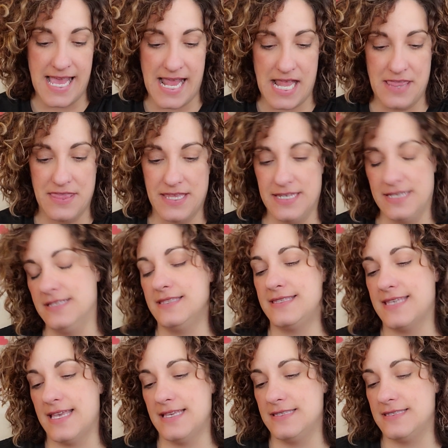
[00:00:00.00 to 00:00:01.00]
and then it
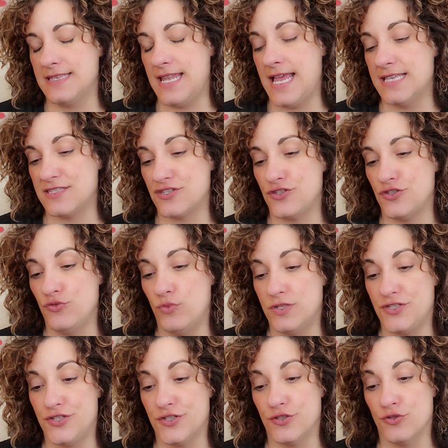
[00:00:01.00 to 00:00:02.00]
says, it asks you
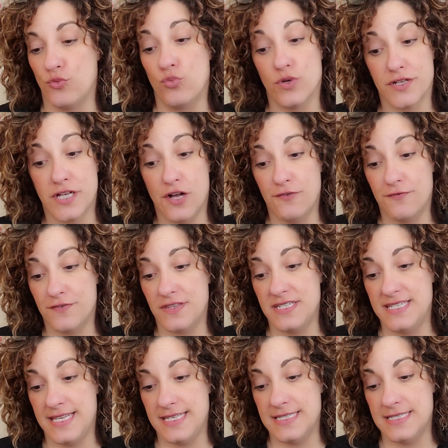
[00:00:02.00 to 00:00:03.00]
what your workout for the
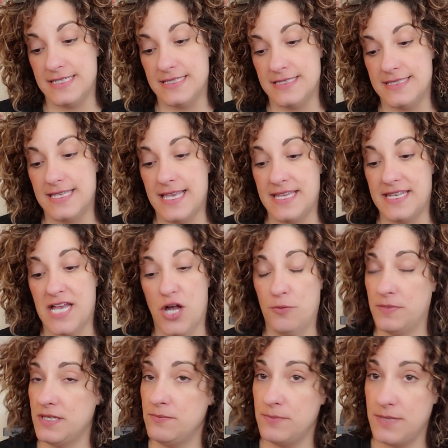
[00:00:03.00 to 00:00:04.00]
day is and how
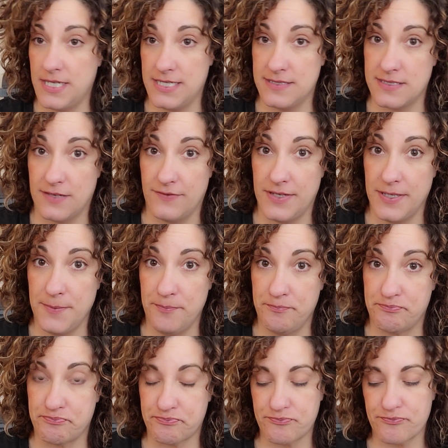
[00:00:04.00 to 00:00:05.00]
many minutes of it.
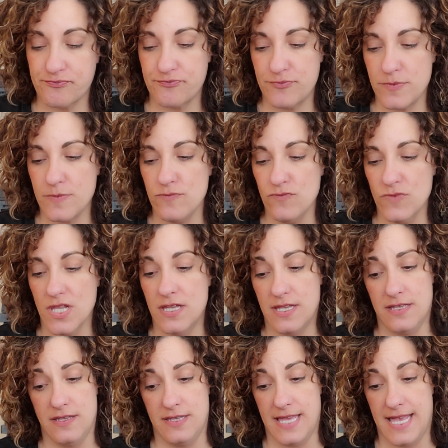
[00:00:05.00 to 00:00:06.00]

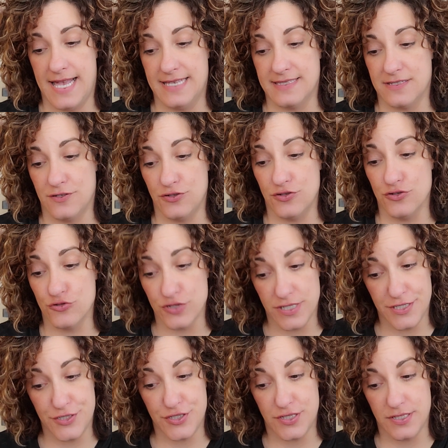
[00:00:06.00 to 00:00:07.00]
It has a
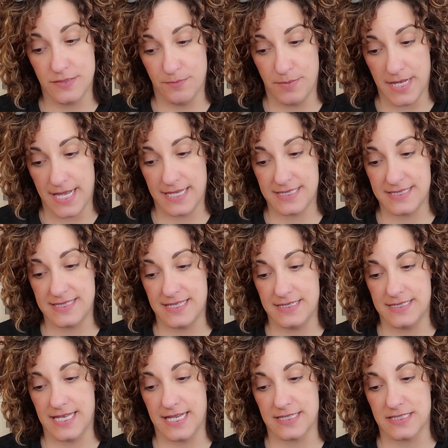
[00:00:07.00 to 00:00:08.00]
nourish box that
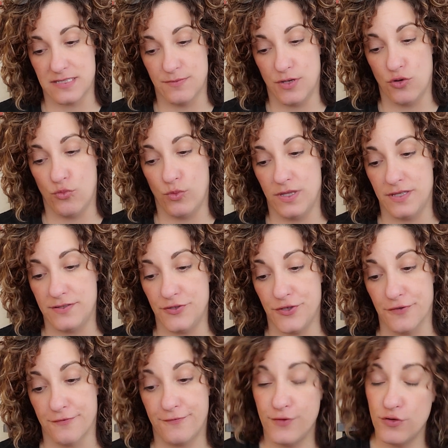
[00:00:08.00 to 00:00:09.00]
talks about what
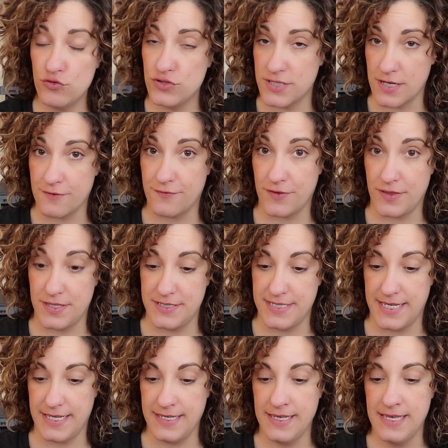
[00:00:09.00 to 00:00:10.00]
your foods are for the
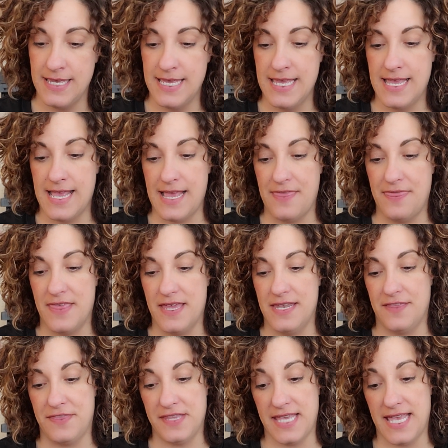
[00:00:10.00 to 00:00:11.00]
day. And then
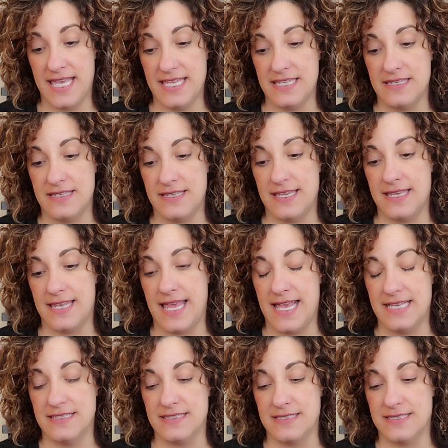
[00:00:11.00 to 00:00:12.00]
at the end, it
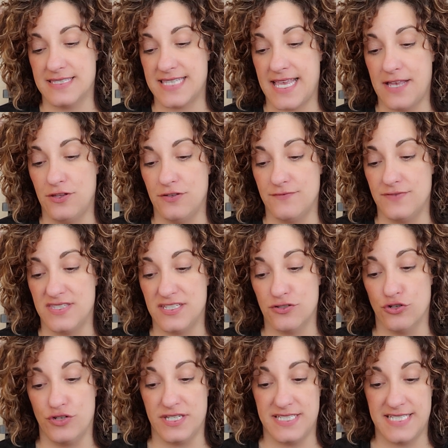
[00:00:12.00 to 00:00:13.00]
has a scale of
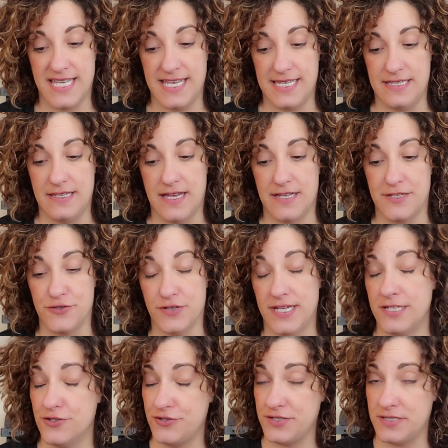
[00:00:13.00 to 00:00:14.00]
zero to 10 on your
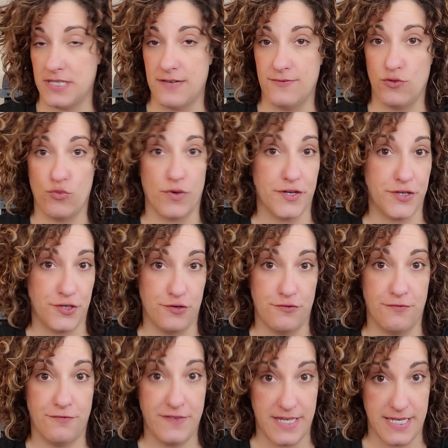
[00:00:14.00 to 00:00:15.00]
energy level. Where do you
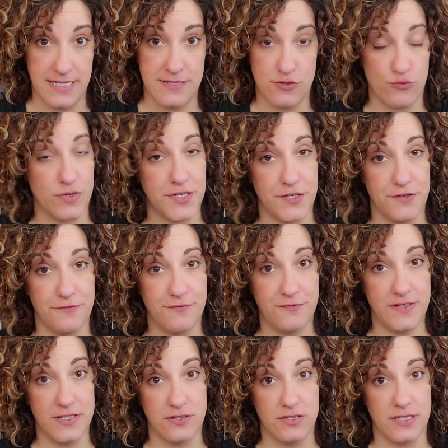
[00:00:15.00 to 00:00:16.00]
fit or where do you
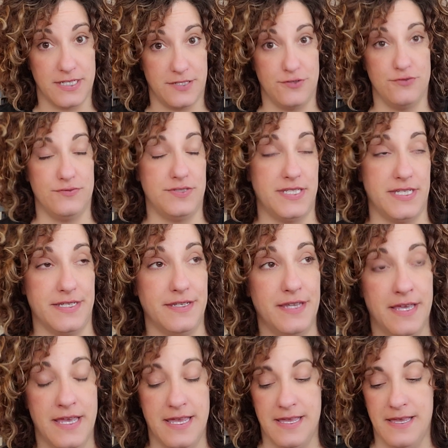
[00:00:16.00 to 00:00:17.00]
feel like you
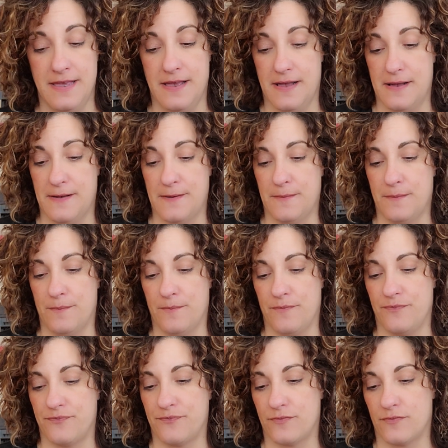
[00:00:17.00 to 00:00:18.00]
did?
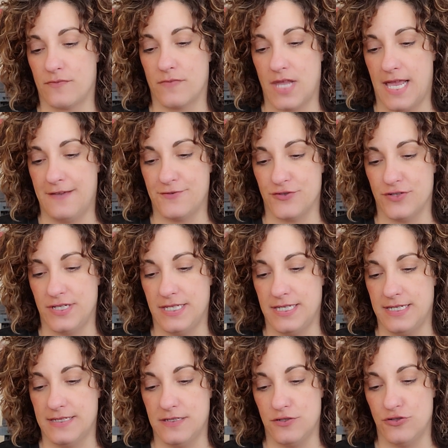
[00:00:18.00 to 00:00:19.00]
Um, after
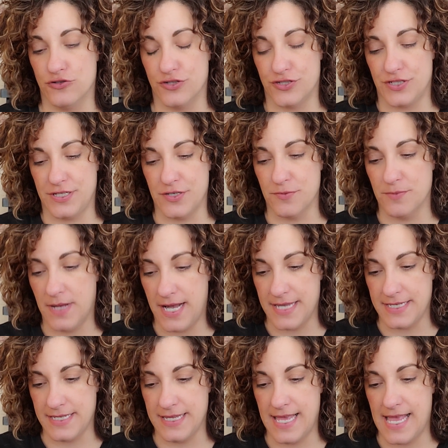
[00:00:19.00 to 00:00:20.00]
eating and nourishing your
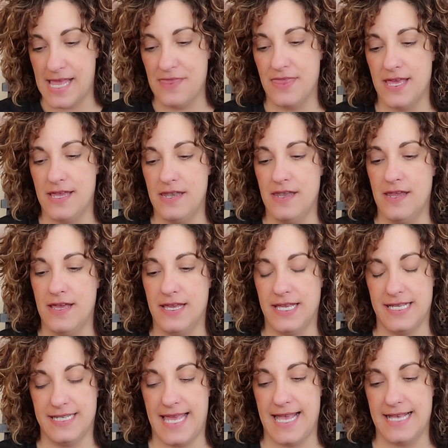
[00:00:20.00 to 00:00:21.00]
body. And then
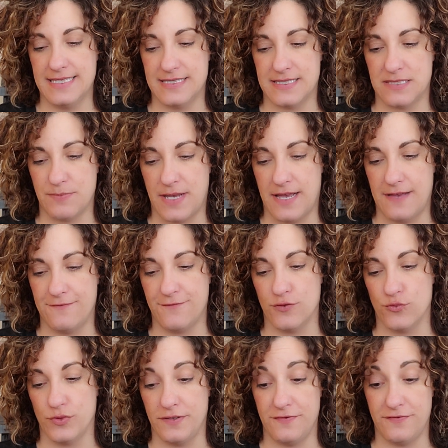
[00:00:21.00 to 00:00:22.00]
it has a spot for
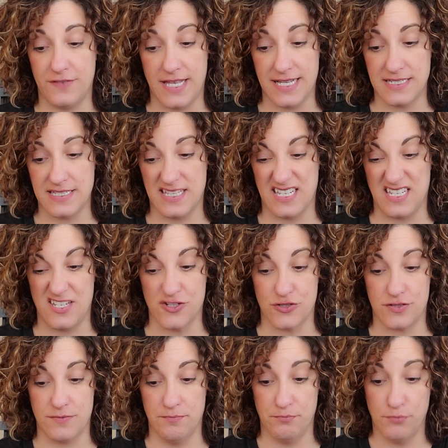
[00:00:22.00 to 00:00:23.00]
reflect, like
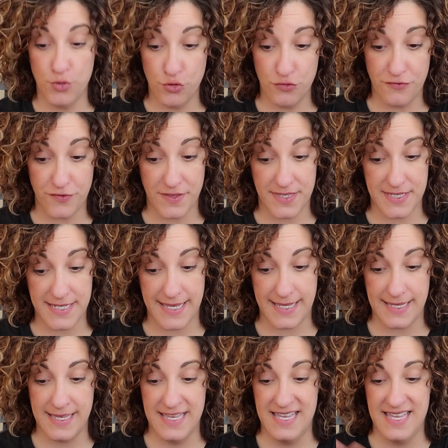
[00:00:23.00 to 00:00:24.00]
your mood for the
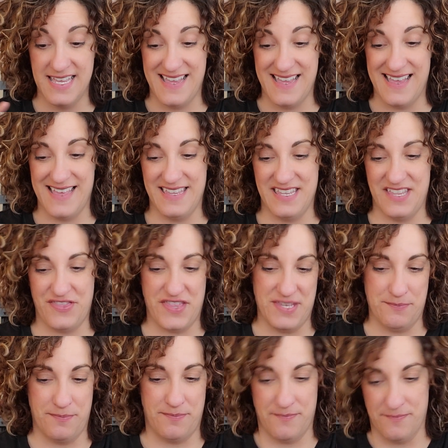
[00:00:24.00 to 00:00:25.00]
day. And at
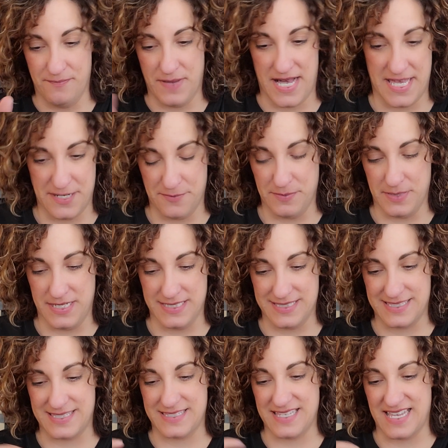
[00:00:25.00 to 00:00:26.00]
the bottom, it
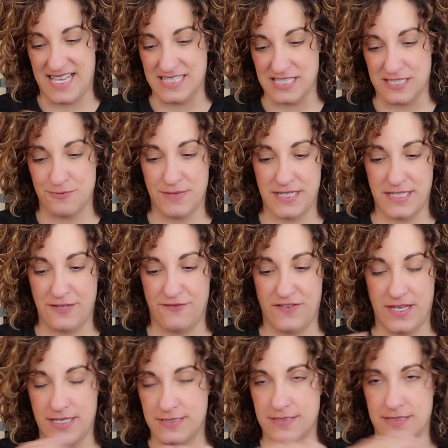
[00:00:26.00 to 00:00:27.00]
has a smiley
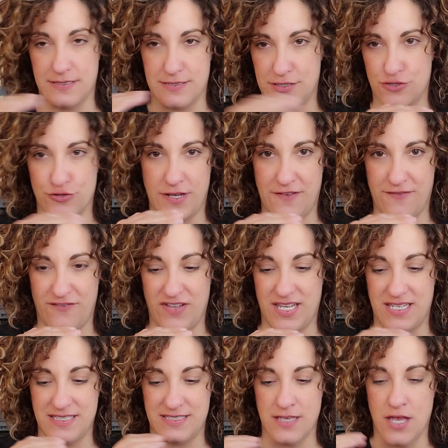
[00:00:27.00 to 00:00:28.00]
face, a straight
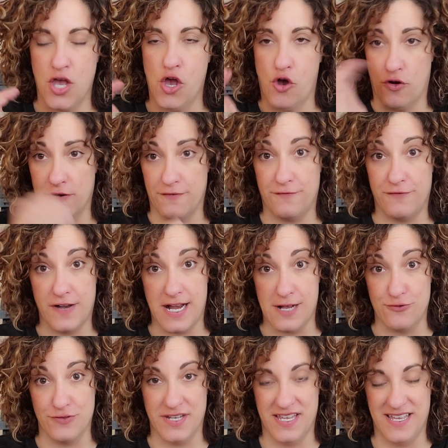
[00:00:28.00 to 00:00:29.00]
face, or a
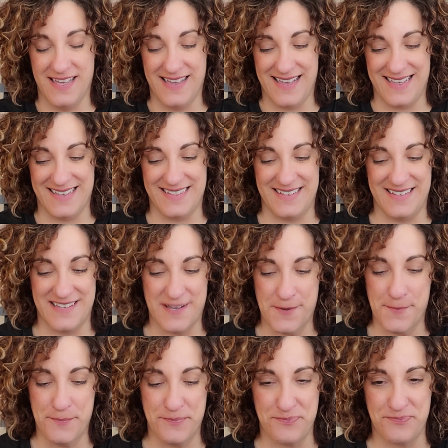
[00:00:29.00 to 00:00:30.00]
frown. And
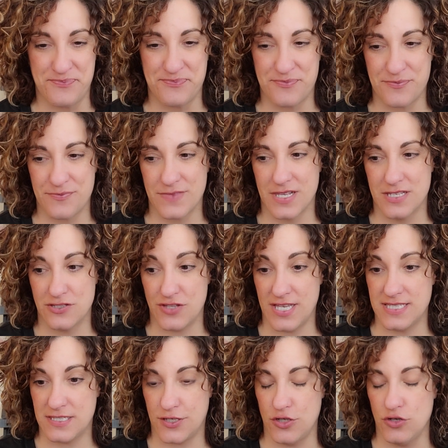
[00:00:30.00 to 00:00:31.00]
um, so
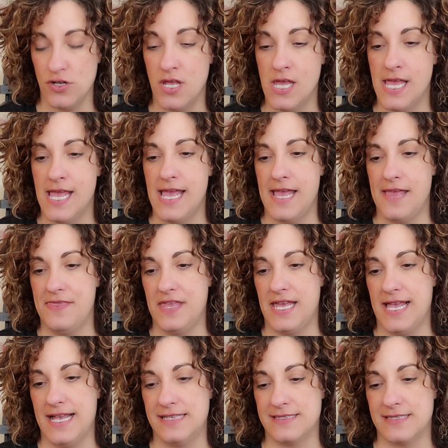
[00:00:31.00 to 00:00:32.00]
that's cute. And that
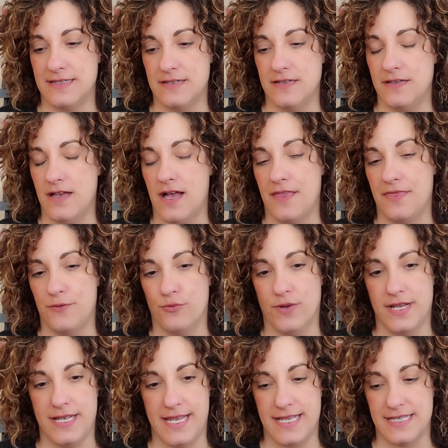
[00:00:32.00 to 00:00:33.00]
has a, on the
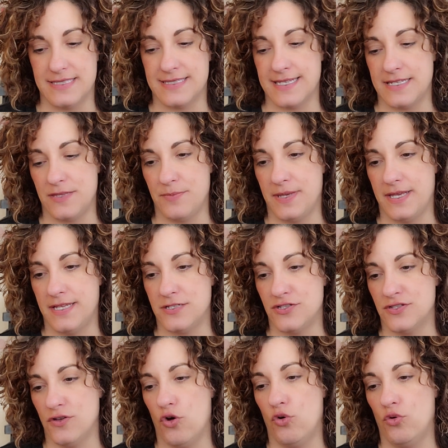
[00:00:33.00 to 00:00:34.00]
right hand side of the page,
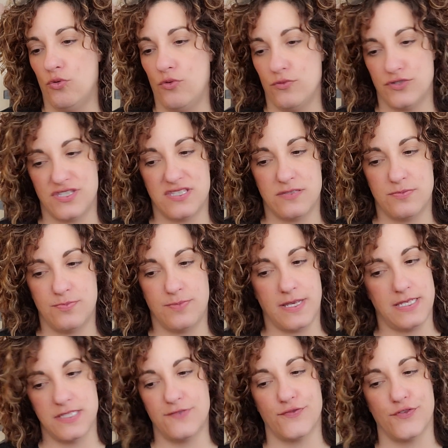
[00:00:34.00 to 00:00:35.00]
and whole
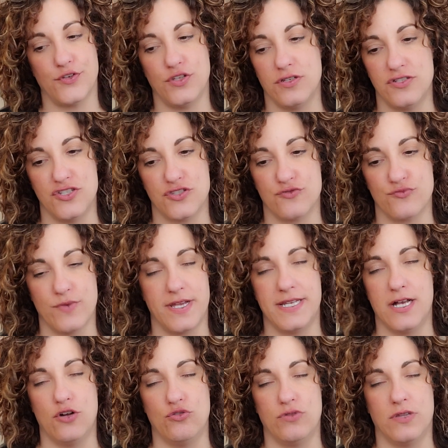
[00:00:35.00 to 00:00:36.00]
space for you to just write
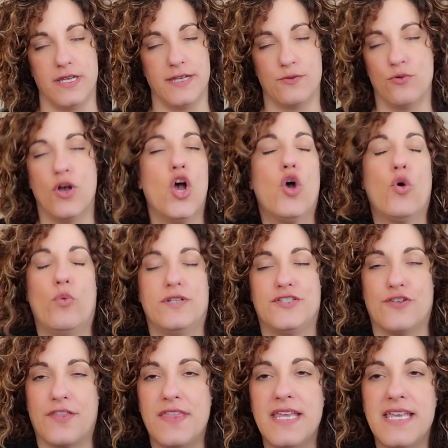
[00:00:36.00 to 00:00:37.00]
out like what
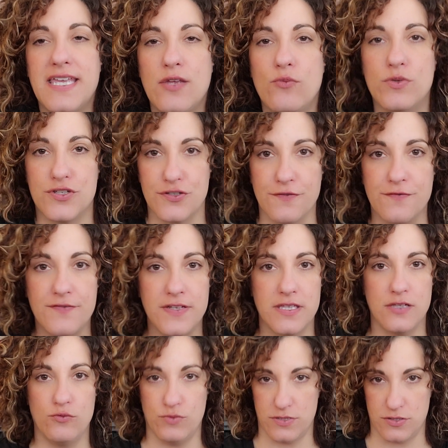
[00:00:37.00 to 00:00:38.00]
you're thinking, what you're
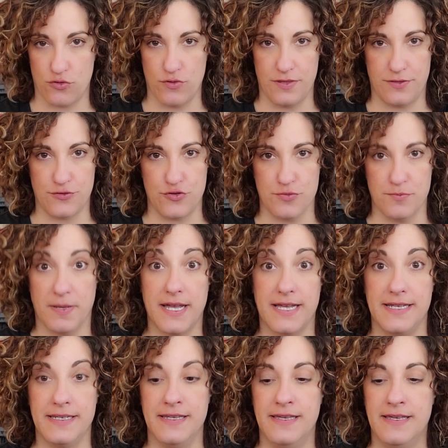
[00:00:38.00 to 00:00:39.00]
feeling, what's going through your
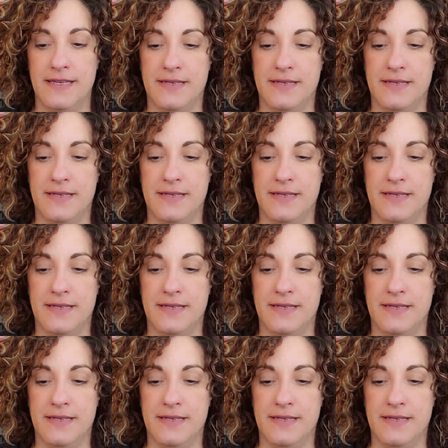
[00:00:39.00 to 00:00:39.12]
mind.